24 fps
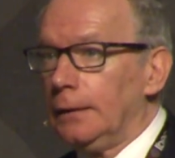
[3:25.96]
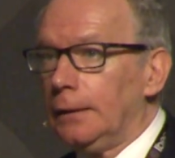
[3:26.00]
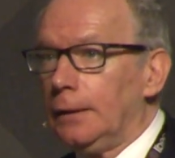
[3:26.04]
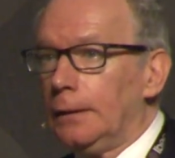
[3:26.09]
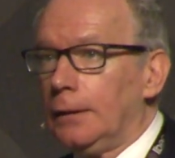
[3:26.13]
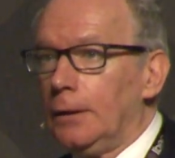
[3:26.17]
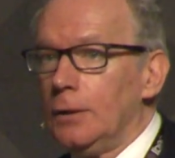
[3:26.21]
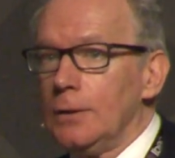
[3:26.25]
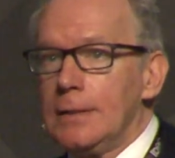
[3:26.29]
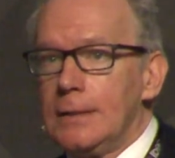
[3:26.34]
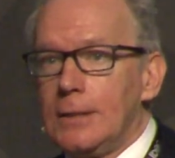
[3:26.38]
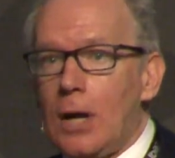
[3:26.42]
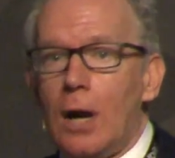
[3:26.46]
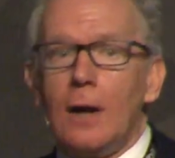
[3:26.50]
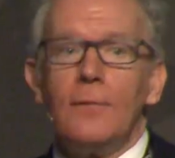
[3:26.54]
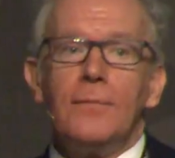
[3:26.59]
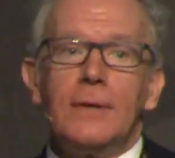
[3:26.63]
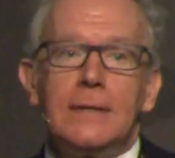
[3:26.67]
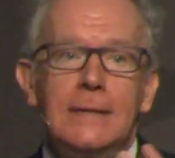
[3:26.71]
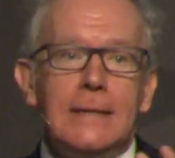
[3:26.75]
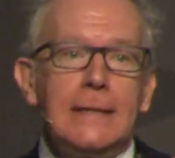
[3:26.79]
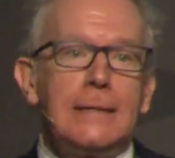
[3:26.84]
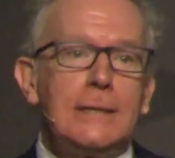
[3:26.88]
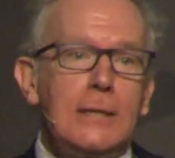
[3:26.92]

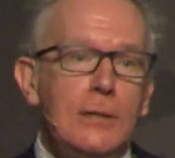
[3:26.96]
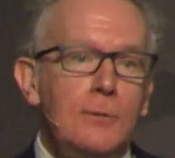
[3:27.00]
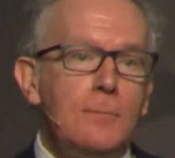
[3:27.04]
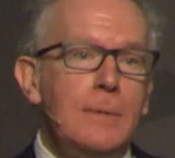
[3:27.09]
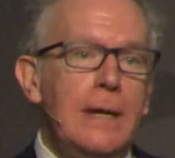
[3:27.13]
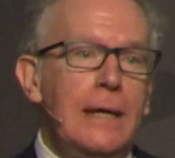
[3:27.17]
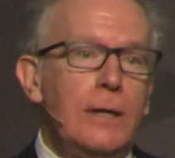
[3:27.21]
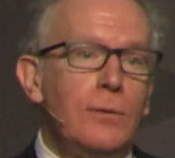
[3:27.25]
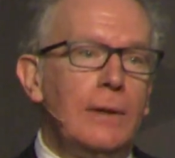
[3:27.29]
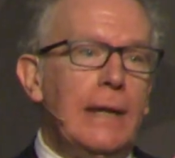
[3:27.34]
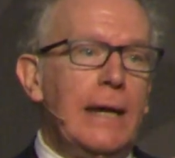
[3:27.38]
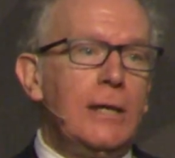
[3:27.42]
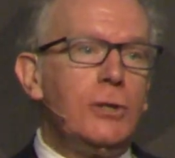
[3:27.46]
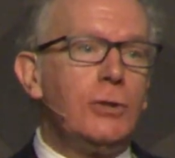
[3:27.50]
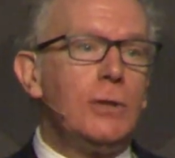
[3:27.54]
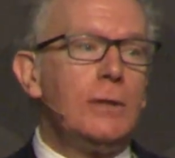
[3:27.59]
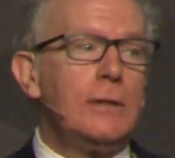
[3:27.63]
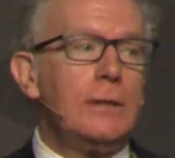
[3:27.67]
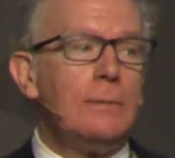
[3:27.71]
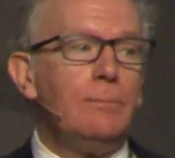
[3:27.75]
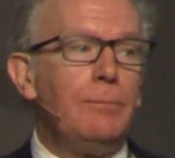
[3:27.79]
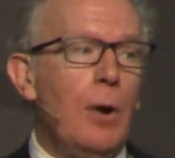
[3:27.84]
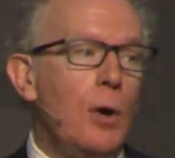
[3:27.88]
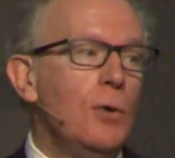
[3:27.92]
Conservatism in relation
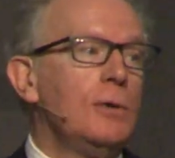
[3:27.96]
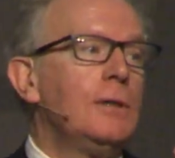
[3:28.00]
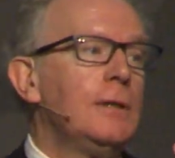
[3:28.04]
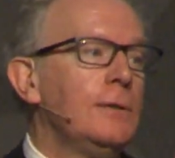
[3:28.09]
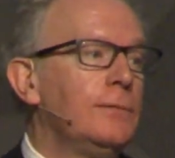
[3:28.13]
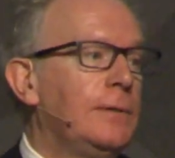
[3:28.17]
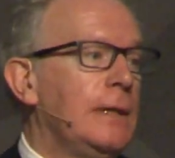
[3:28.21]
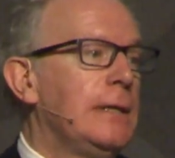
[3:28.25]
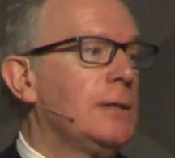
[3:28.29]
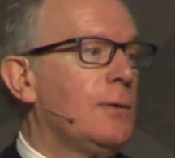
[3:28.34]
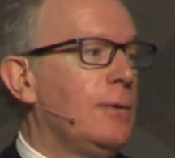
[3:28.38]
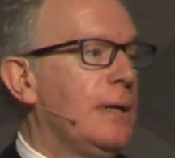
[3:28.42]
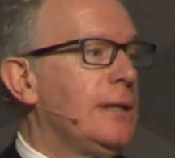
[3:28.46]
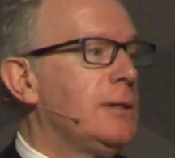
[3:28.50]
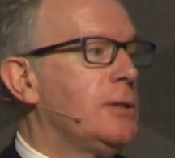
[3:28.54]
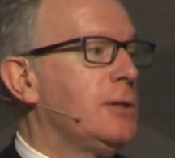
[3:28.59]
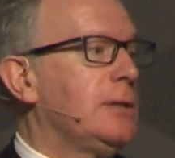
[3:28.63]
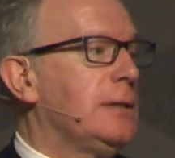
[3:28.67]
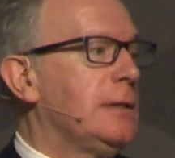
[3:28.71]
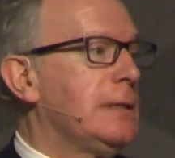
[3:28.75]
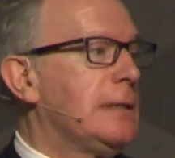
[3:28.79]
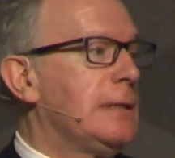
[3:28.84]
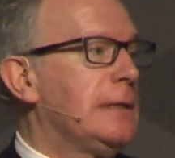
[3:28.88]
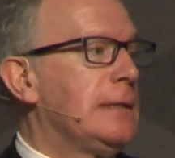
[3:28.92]
to both of these
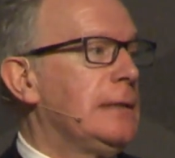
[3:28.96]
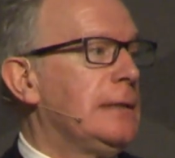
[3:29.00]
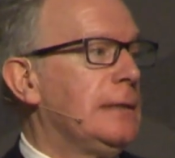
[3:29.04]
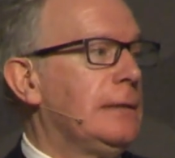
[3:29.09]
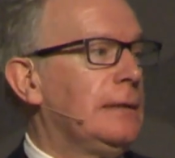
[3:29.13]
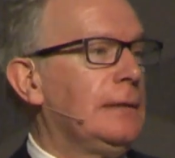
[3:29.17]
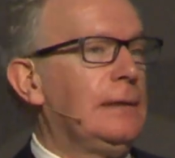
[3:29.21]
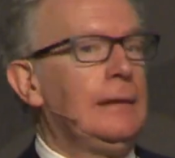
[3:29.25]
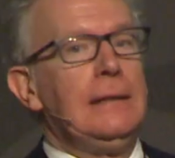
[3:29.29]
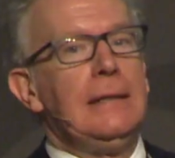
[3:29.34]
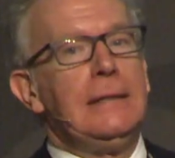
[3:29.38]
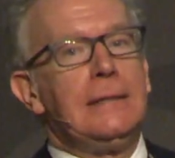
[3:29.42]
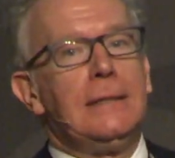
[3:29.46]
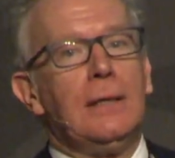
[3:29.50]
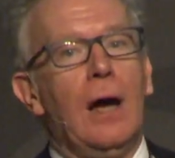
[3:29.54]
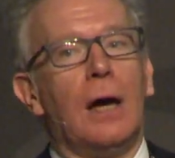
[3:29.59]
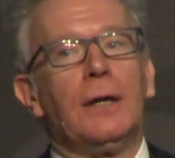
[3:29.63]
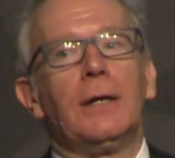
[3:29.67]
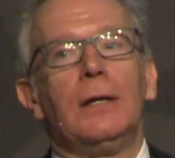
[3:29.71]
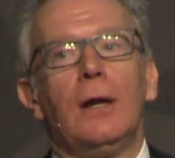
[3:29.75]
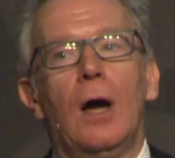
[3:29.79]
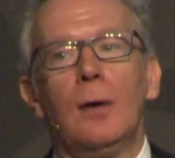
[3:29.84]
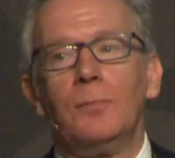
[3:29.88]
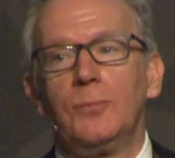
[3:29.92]
questions is
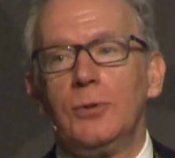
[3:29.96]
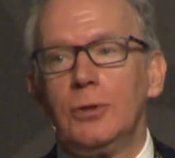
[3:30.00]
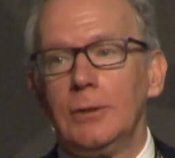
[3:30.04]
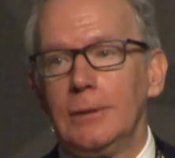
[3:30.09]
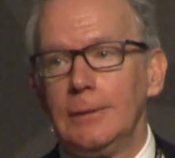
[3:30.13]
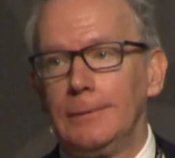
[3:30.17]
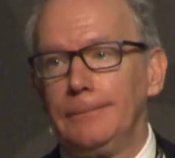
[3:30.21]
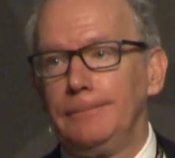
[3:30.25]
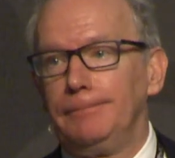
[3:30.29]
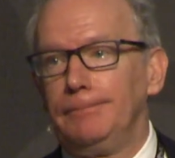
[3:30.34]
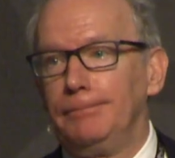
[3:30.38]
not an option.